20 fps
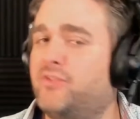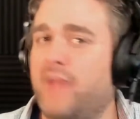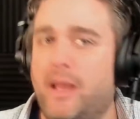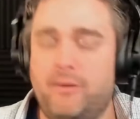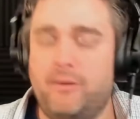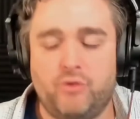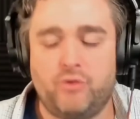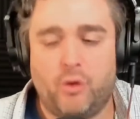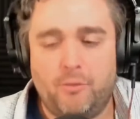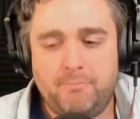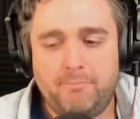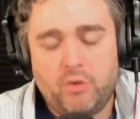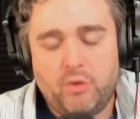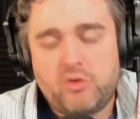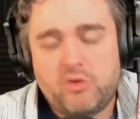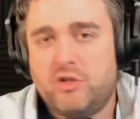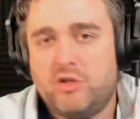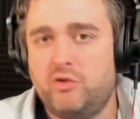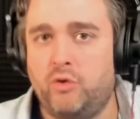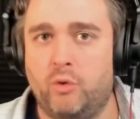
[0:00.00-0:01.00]
stop don't
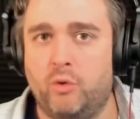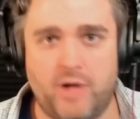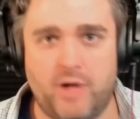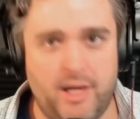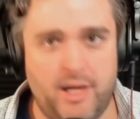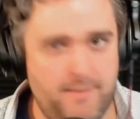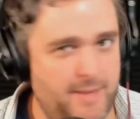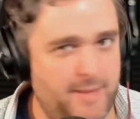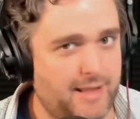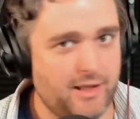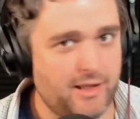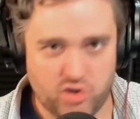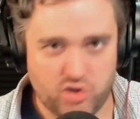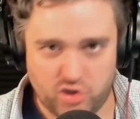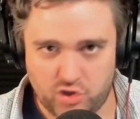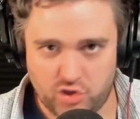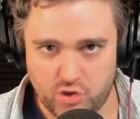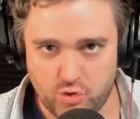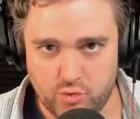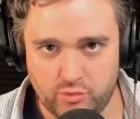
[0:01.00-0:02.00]
bullshit don't try and make it
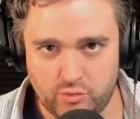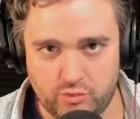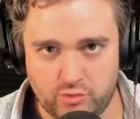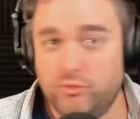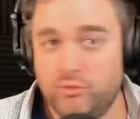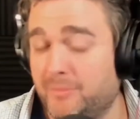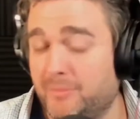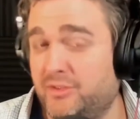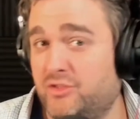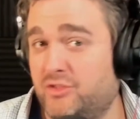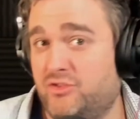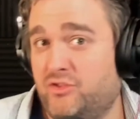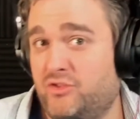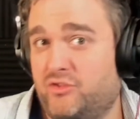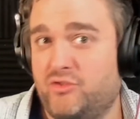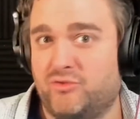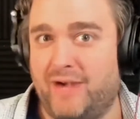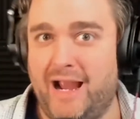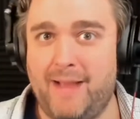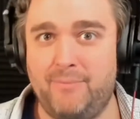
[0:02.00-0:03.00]
cute. Do something to
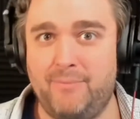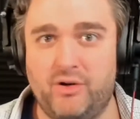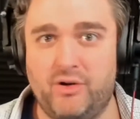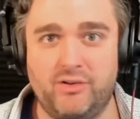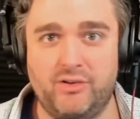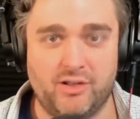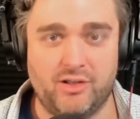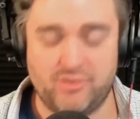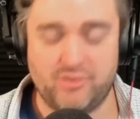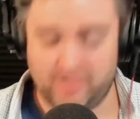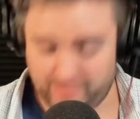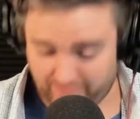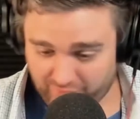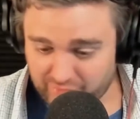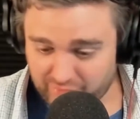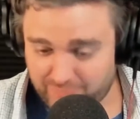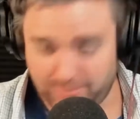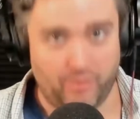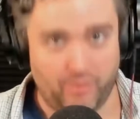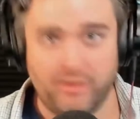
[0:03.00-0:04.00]
just grab their attention,
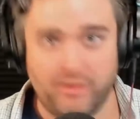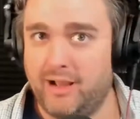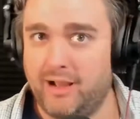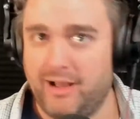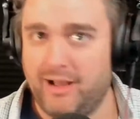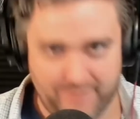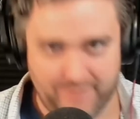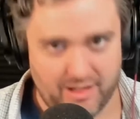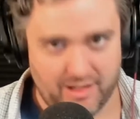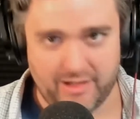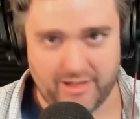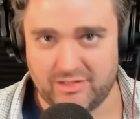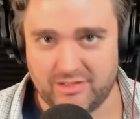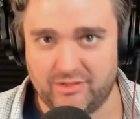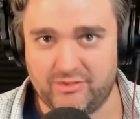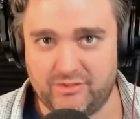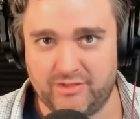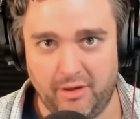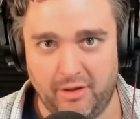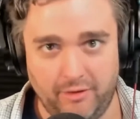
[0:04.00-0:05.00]
like spilling coffee on
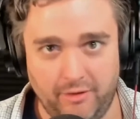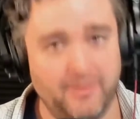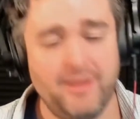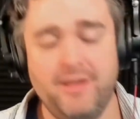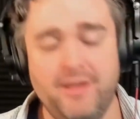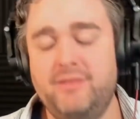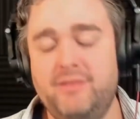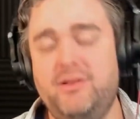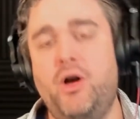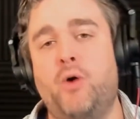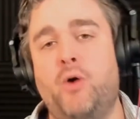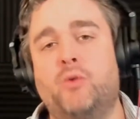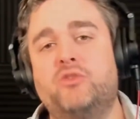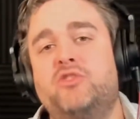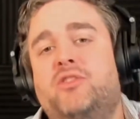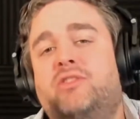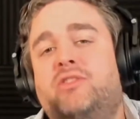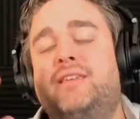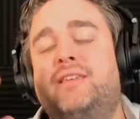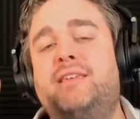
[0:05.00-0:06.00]
yourself. No,
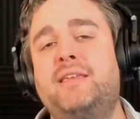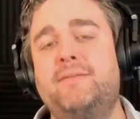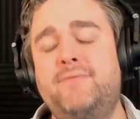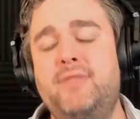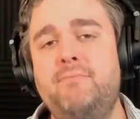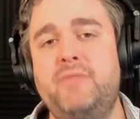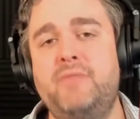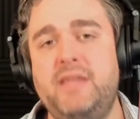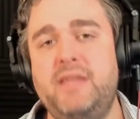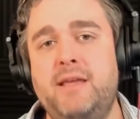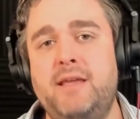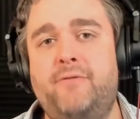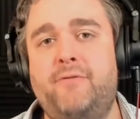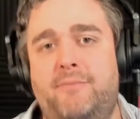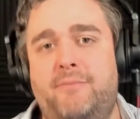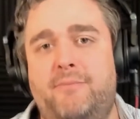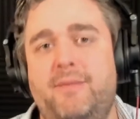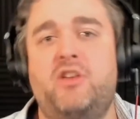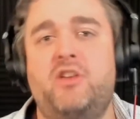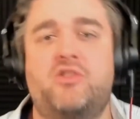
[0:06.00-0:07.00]
just give them the
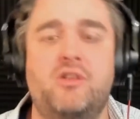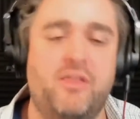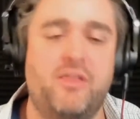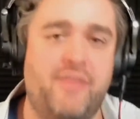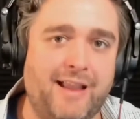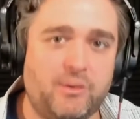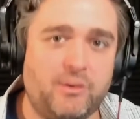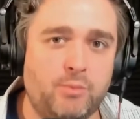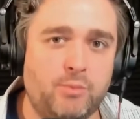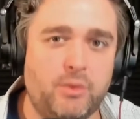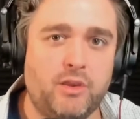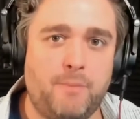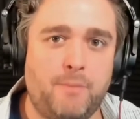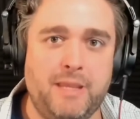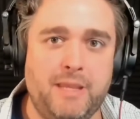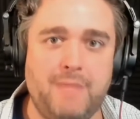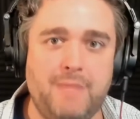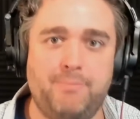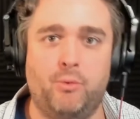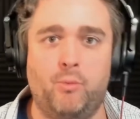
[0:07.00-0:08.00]
information. That's what
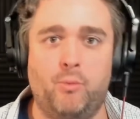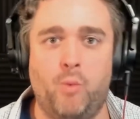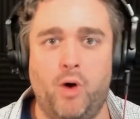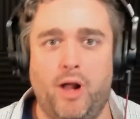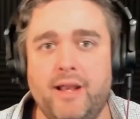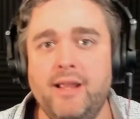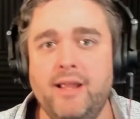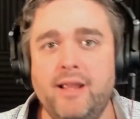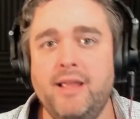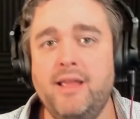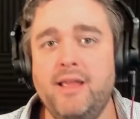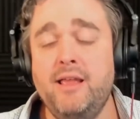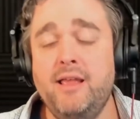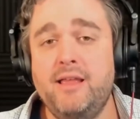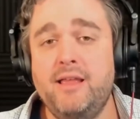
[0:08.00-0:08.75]
the people want.